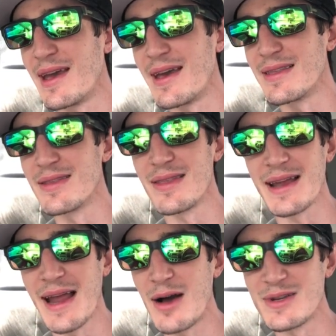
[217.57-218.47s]
and
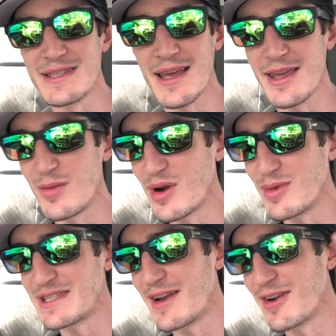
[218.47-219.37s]
like I always say, you pretty
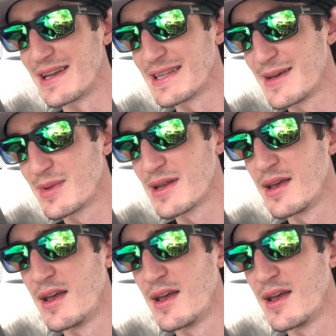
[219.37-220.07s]
much never get tipped.